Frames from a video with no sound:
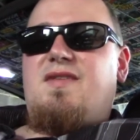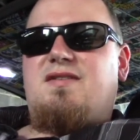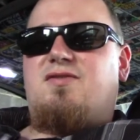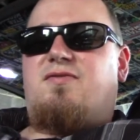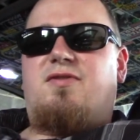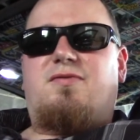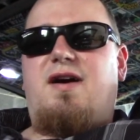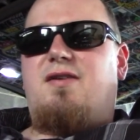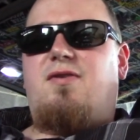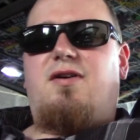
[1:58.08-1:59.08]
So for the
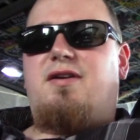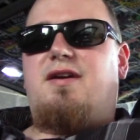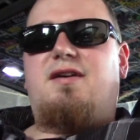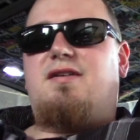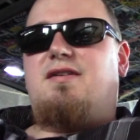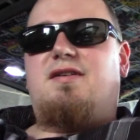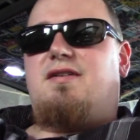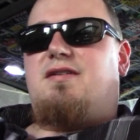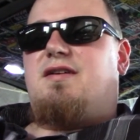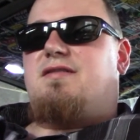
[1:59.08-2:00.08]
ride quality,
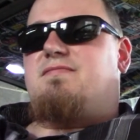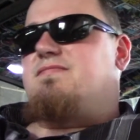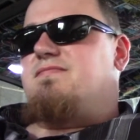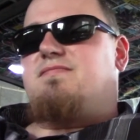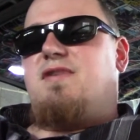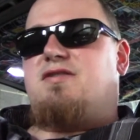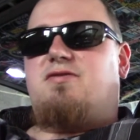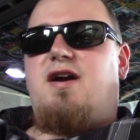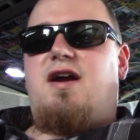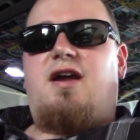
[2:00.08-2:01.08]
it's
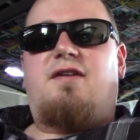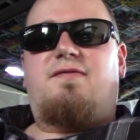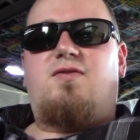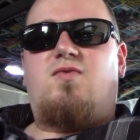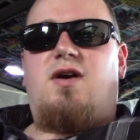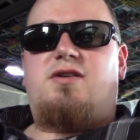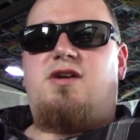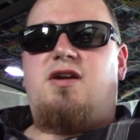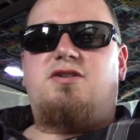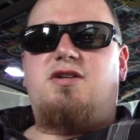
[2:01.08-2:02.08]
great. And if you want to
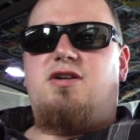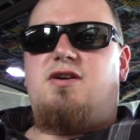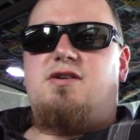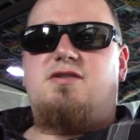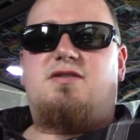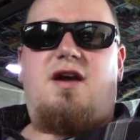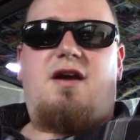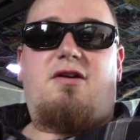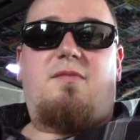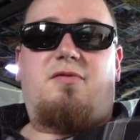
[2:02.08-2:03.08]
change it, you can just
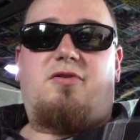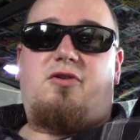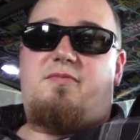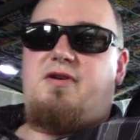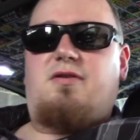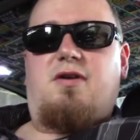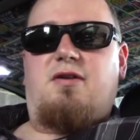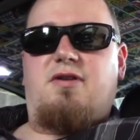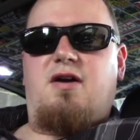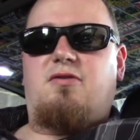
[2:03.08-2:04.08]
up a little bit or air
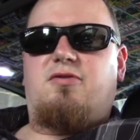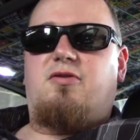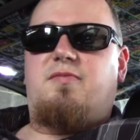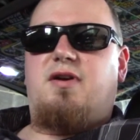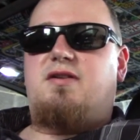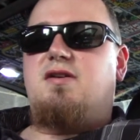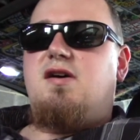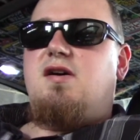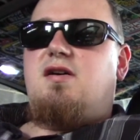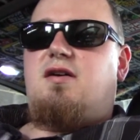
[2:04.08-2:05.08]
down a little bit.
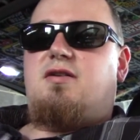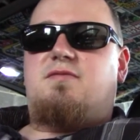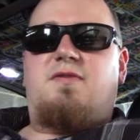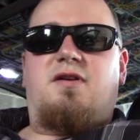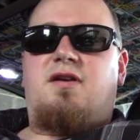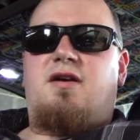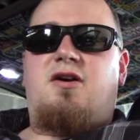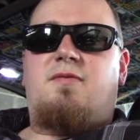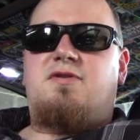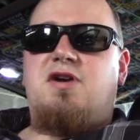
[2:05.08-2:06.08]
Depending on
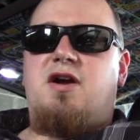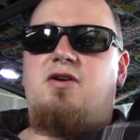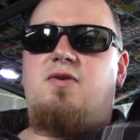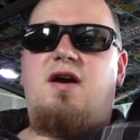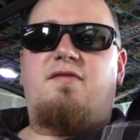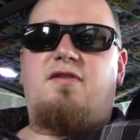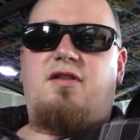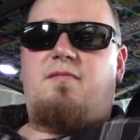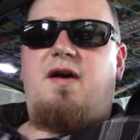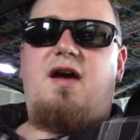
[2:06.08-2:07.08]
how much air you have in
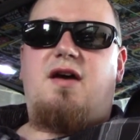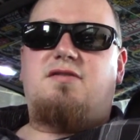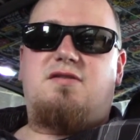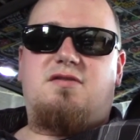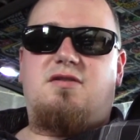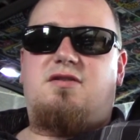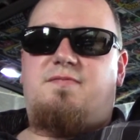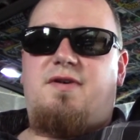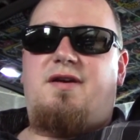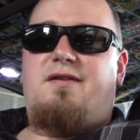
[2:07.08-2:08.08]
the bags is going to
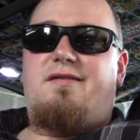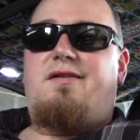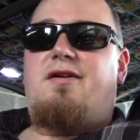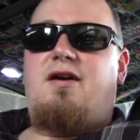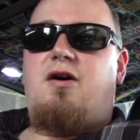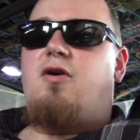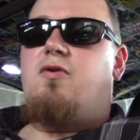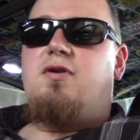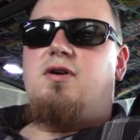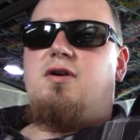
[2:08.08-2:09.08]
depend on how
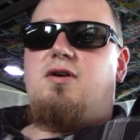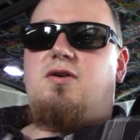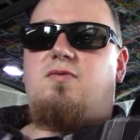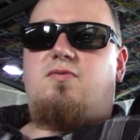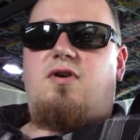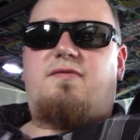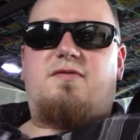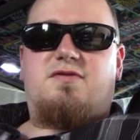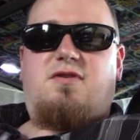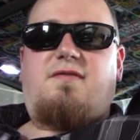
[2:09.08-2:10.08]
rough
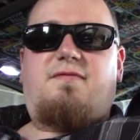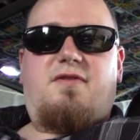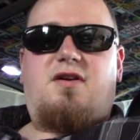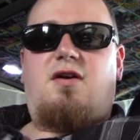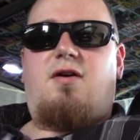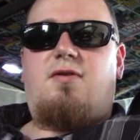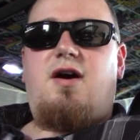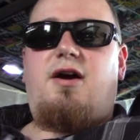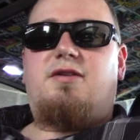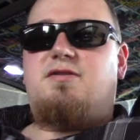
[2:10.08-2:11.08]
or soft the car
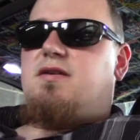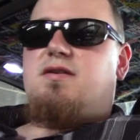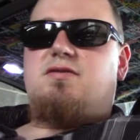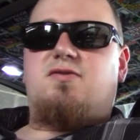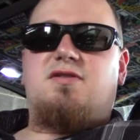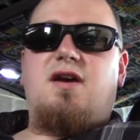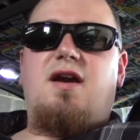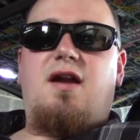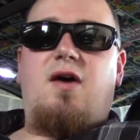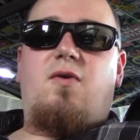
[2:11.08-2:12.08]
rides. So
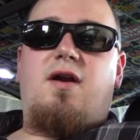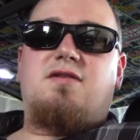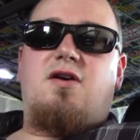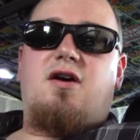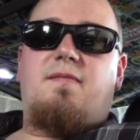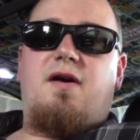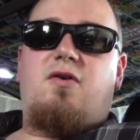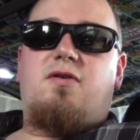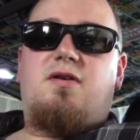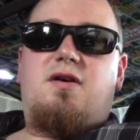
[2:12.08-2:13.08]
second, I want to talk
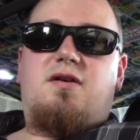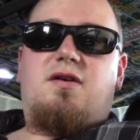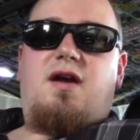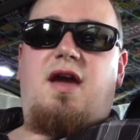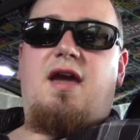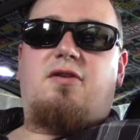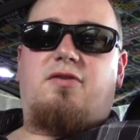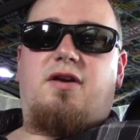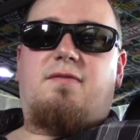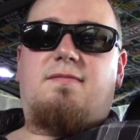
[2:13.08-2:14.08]
about handling.